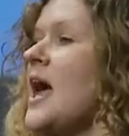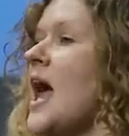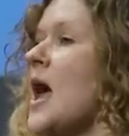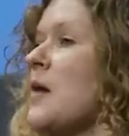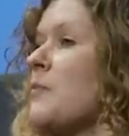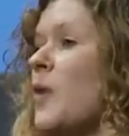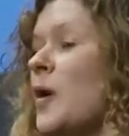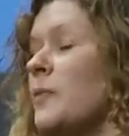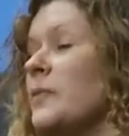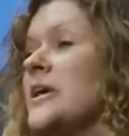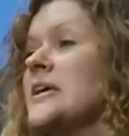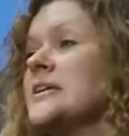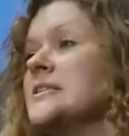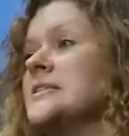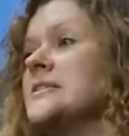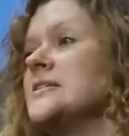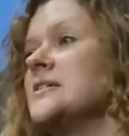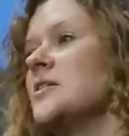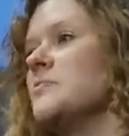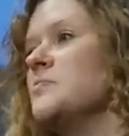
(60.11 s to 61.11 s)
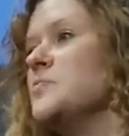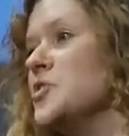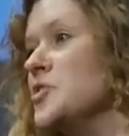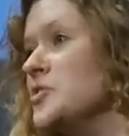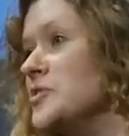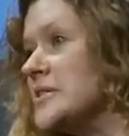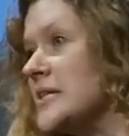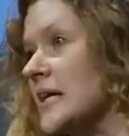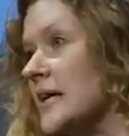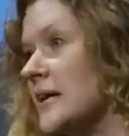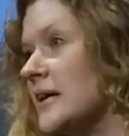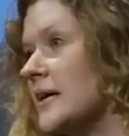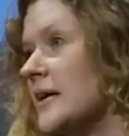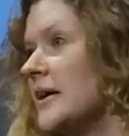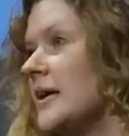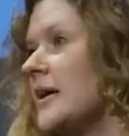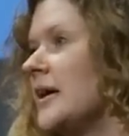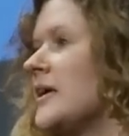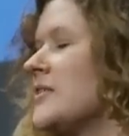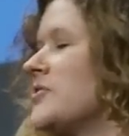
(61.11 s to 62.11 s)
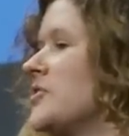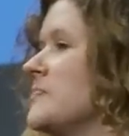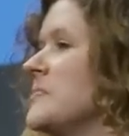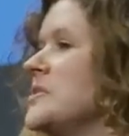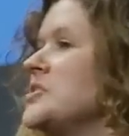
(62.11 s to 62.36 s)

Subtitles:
And when we consider music, the